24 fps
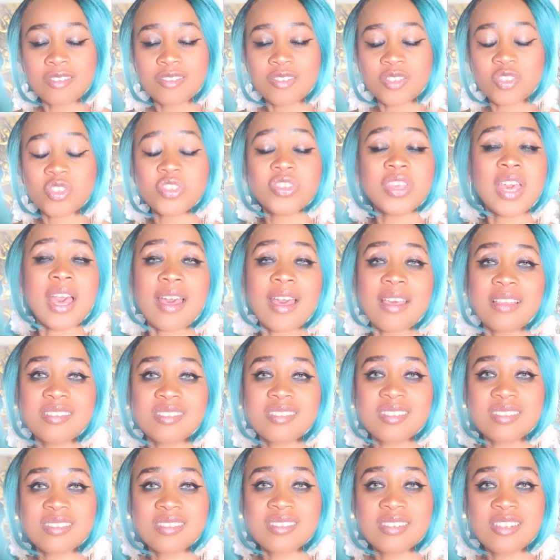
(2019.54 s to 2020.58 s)
So
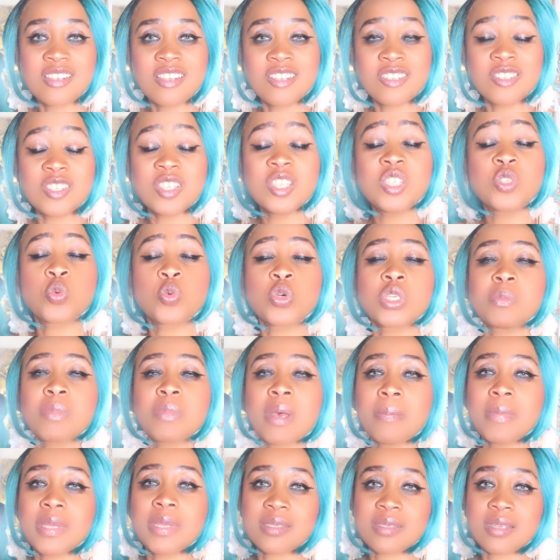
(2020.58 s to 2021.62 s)
guys, this was
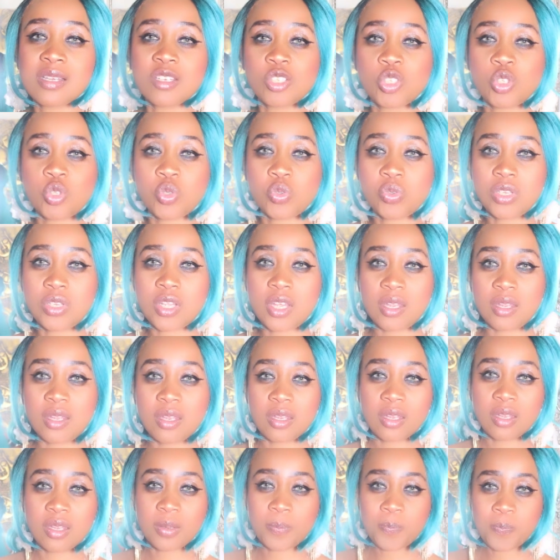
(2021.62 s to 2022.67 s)
my message today.
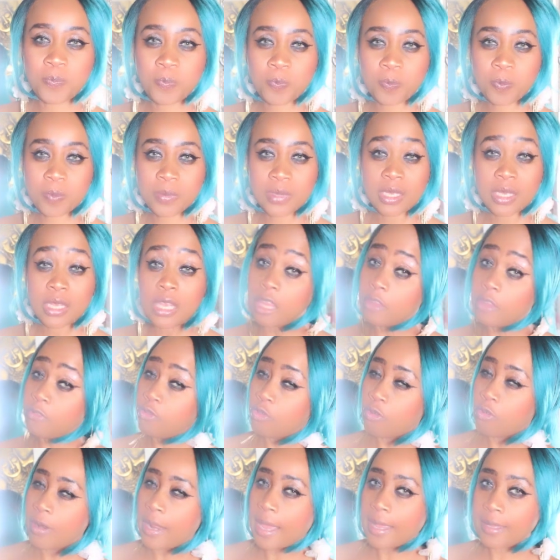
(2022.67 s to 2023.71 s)

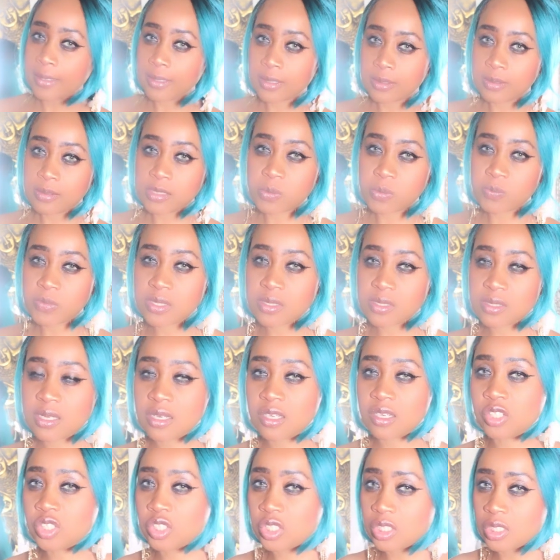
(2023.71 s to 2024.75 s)
If you like this
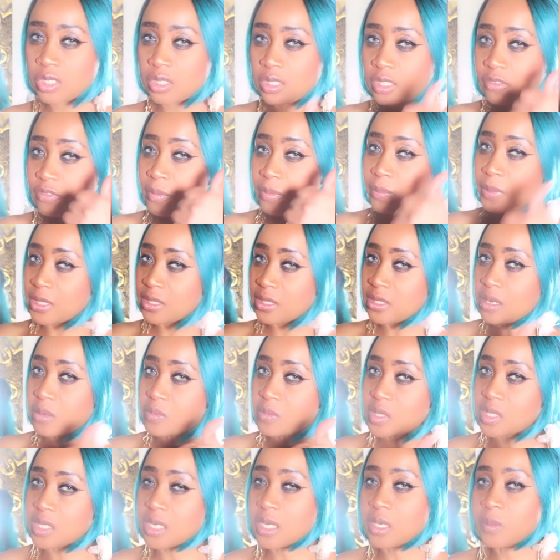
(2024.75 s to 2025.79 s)
message, give a big
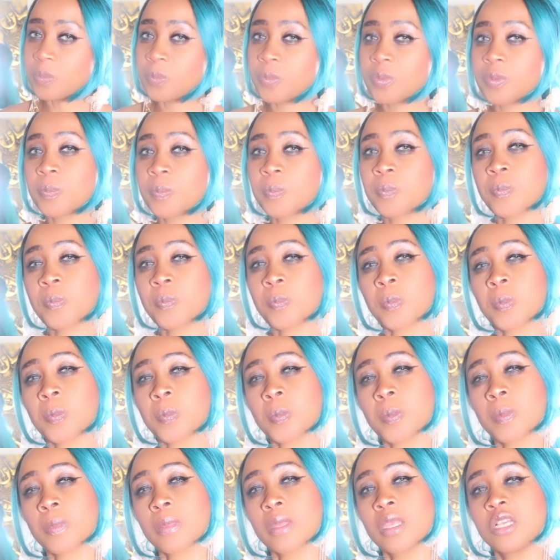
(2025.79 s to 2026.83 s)
thumbs up,
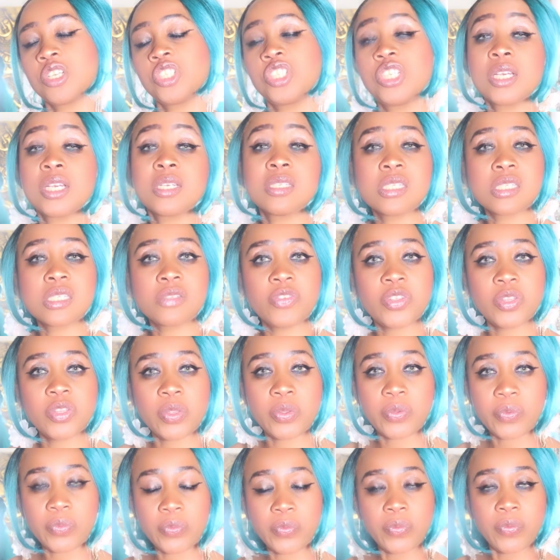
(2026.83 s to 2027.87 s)
share this
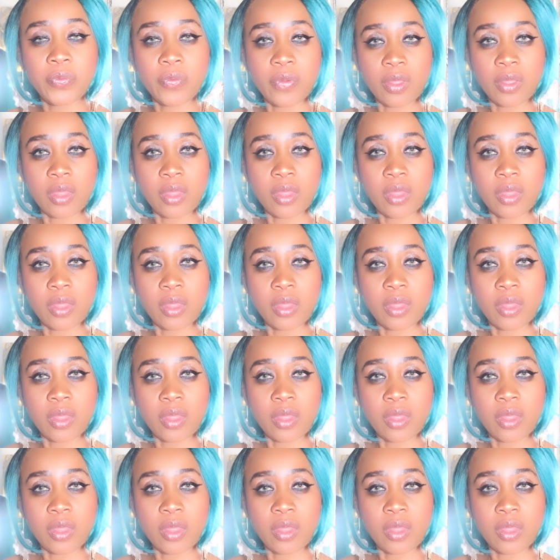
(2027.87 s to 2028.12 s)
video,